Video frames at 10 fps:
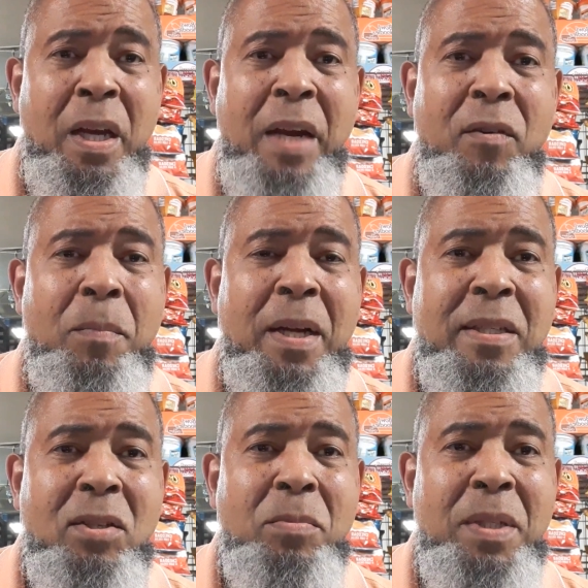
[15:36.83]

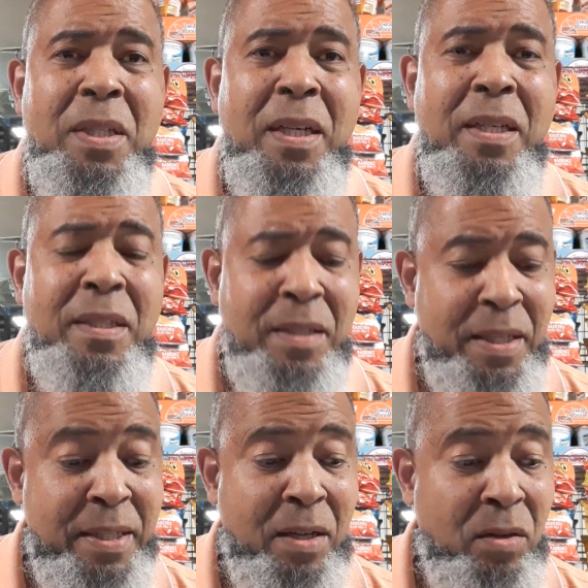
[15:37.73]
everybody's going to be judged.
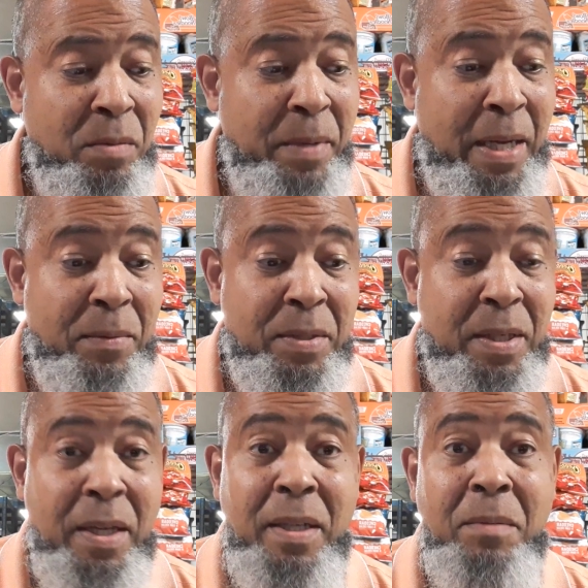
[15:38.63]
As that Holy Bible
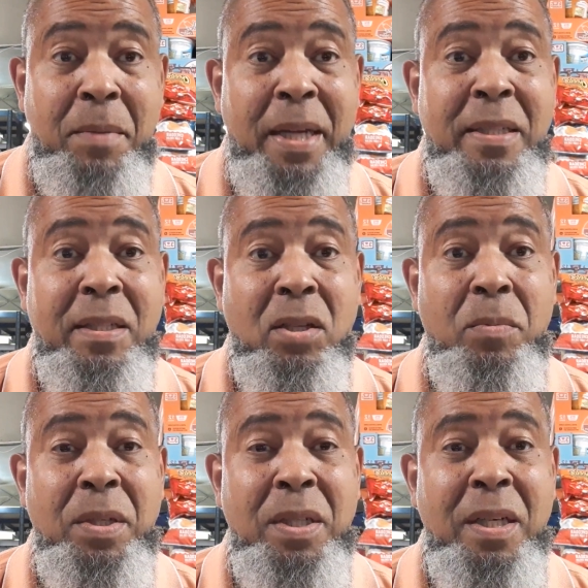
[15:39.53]
says, the master's going
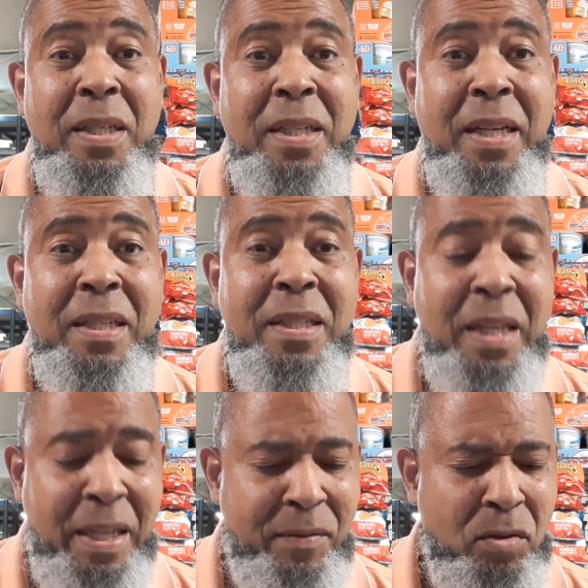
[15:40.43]
to be judged like the
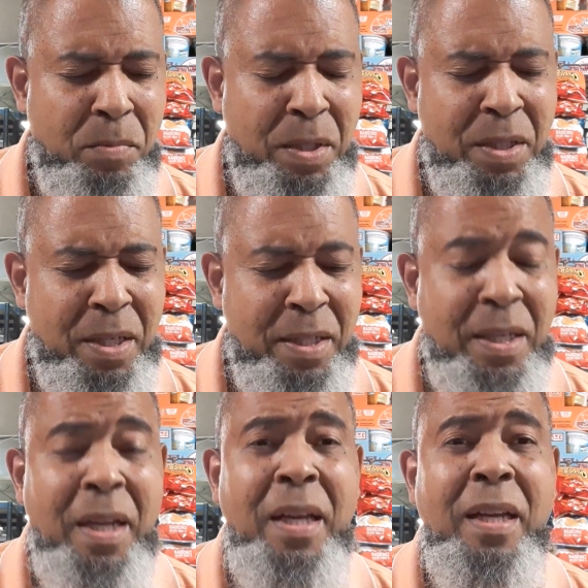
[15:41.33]
slave going to be judged.
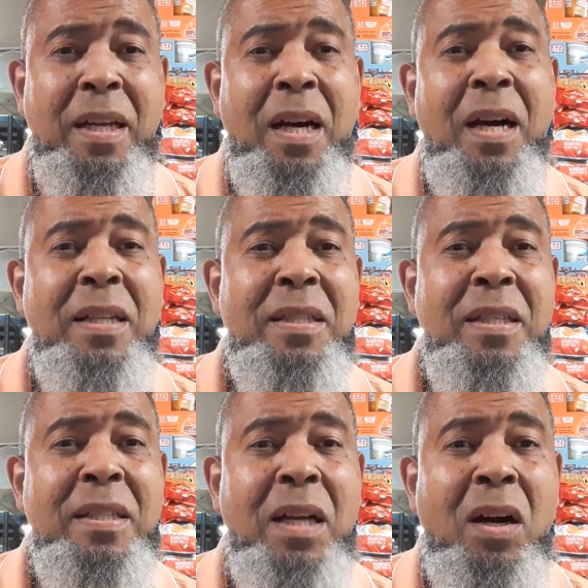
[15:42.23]
And God
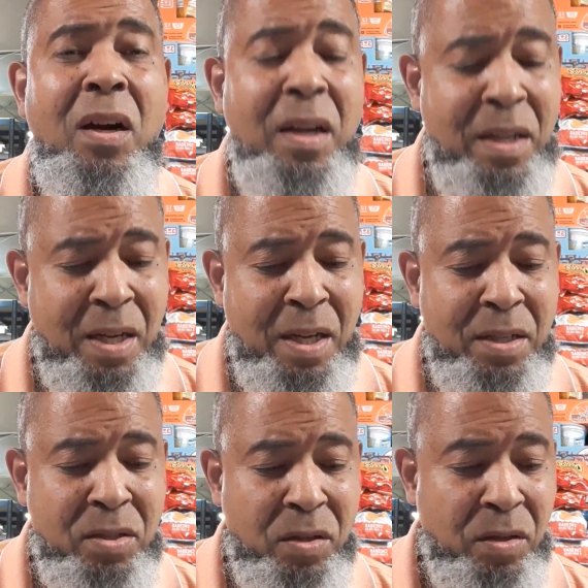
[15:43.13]
sees the heart.
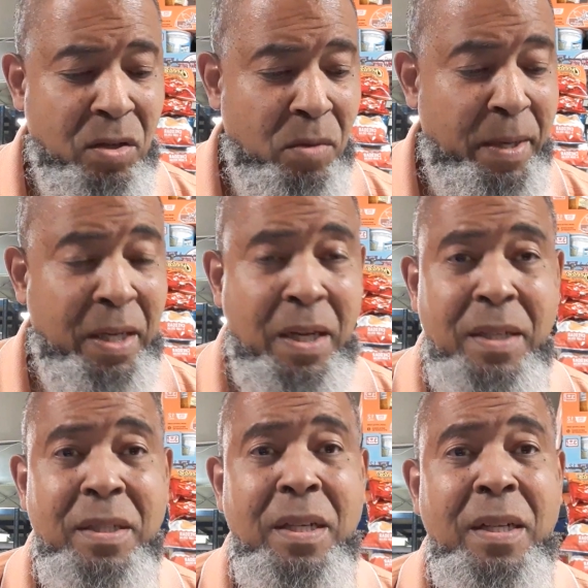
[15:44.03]
So you go back
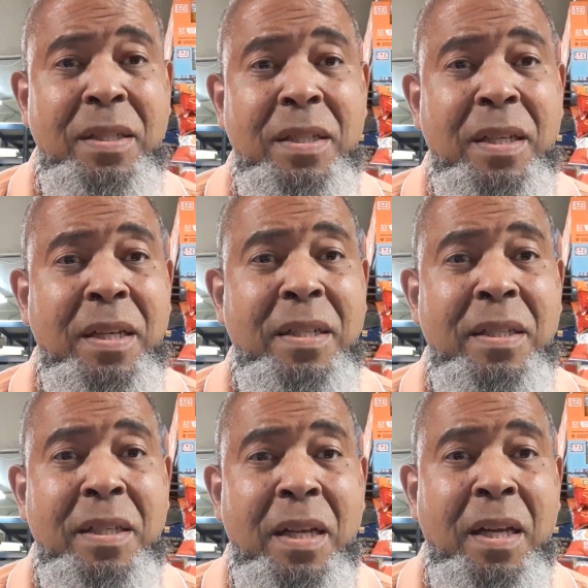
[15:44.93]
hundreds and hundreds of years
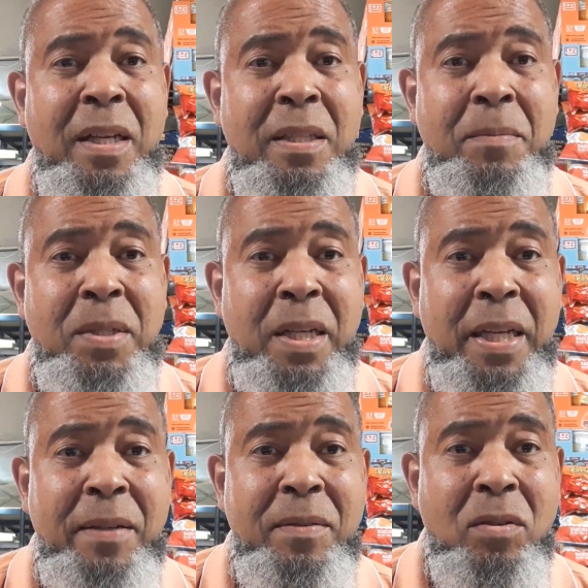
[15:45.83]
and some
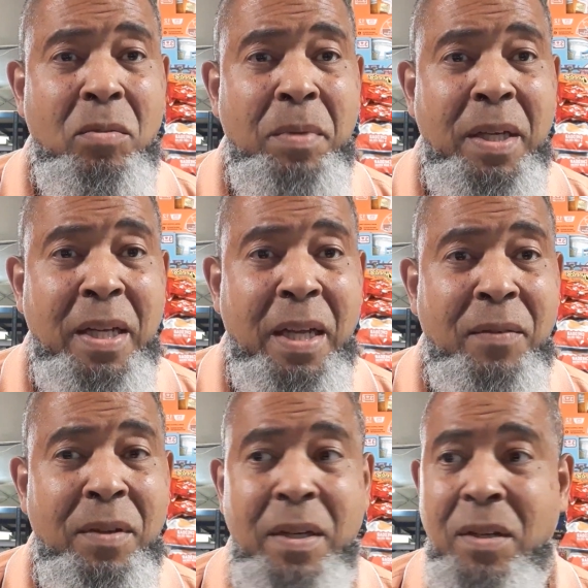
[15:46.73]
slaves going to be in
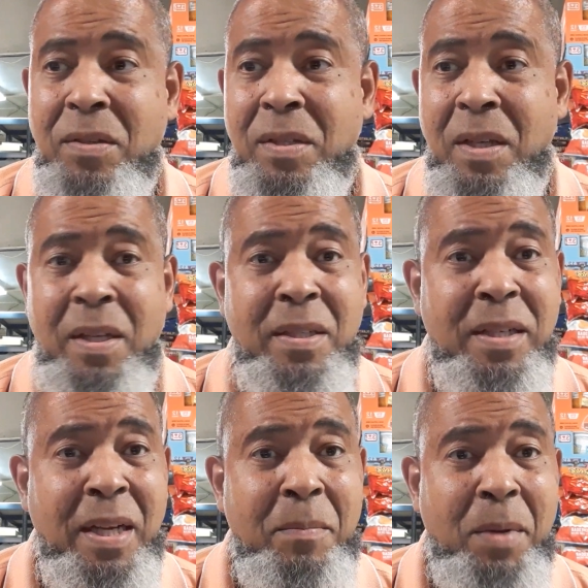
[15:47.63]
heaven and those
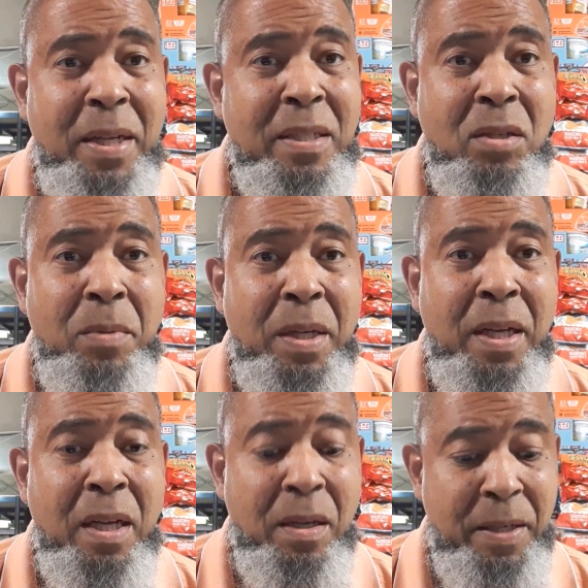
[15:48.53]
slave masters going to be in
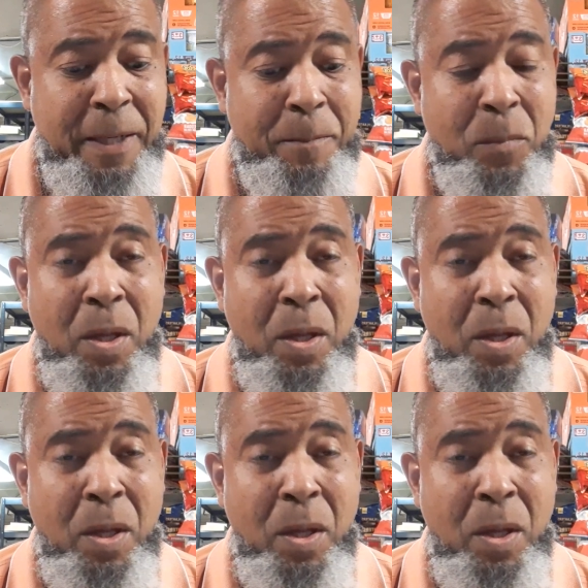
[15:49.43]
hell. Now,